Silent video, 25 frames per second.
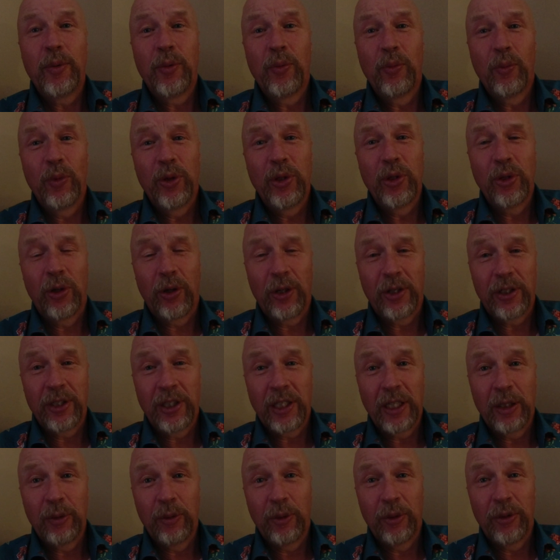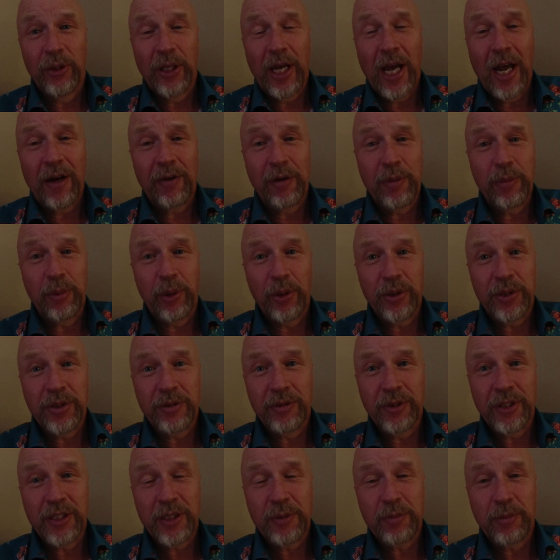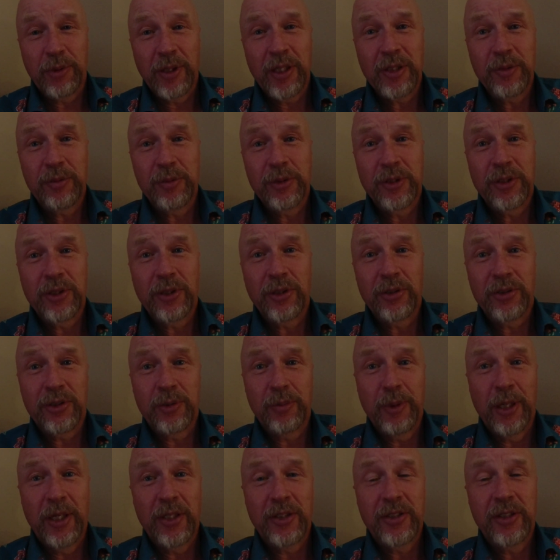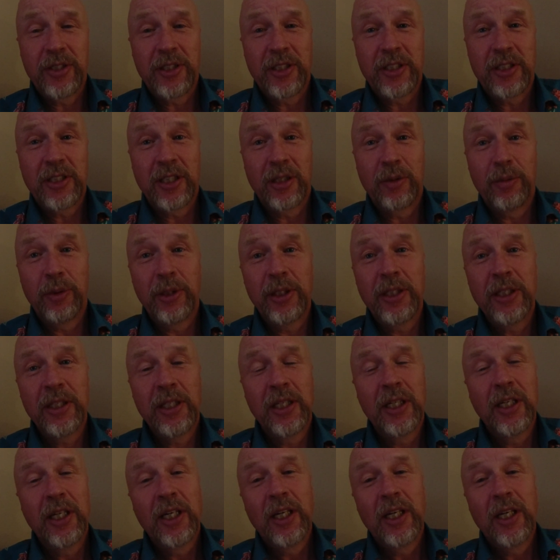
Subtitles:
we're not going to go on the Harry Potter Express, which costs about 60 quid.